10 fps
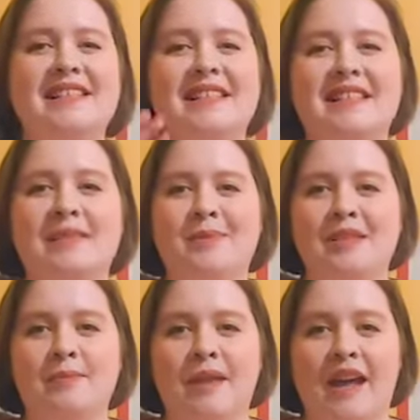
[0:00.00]
it's
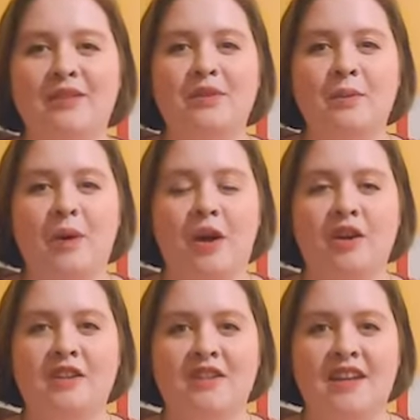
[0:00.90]
Miz Black from
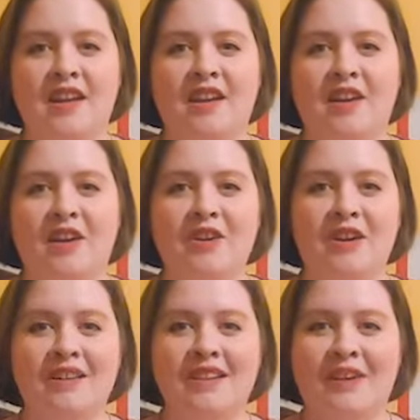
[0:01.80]
Arte. Are you
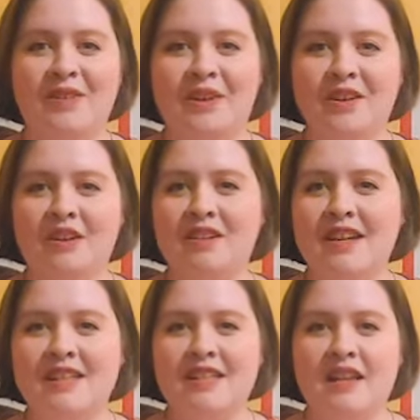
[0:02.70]
guys having a good
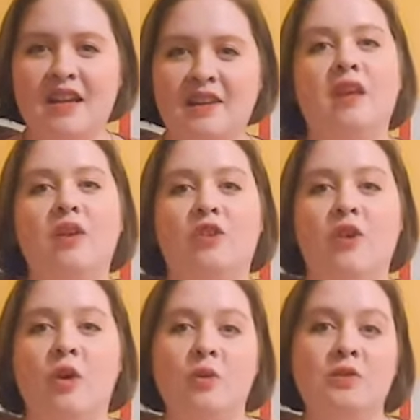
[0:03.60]
day today?
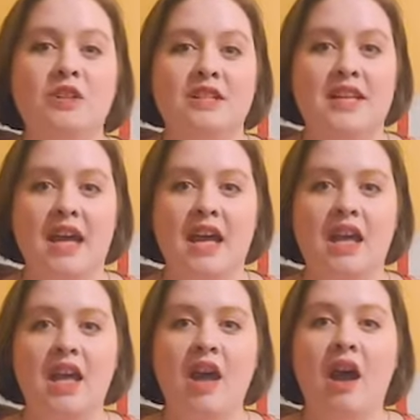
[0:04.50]
So today
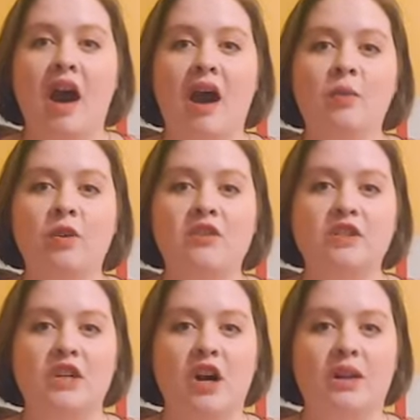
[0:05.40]
I want to
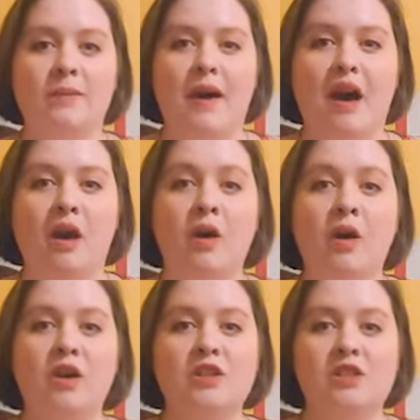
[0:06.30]
talk about
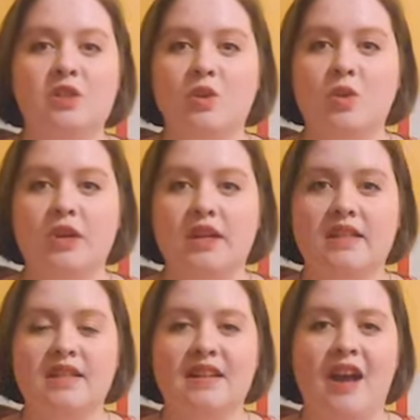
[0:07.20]

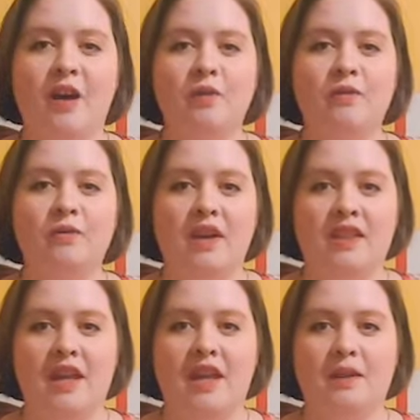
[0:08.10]
stories and how fun
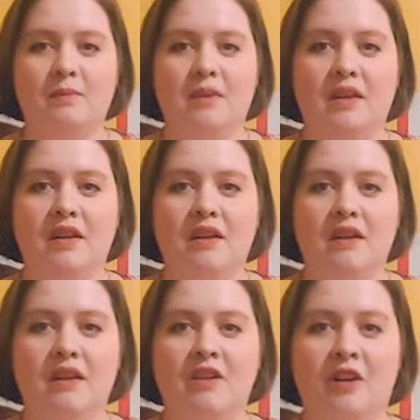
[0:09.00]
they can be
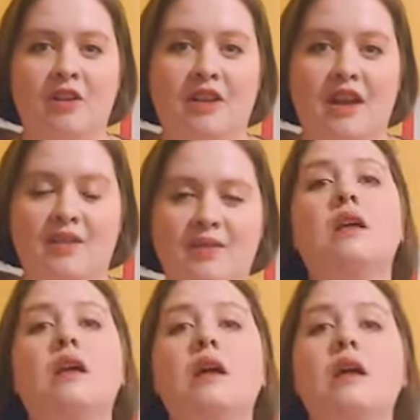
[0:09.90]
in our
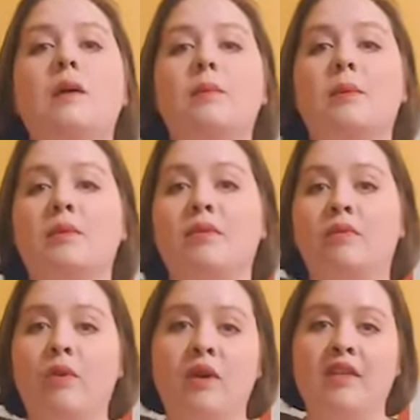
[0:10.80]
lives. But
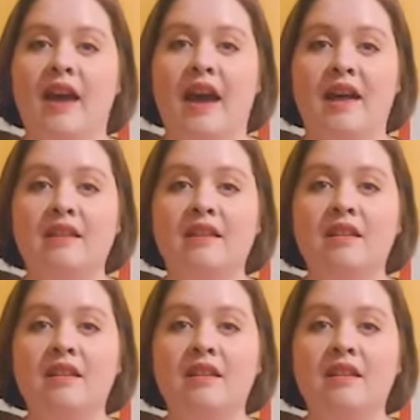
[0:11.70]
before that,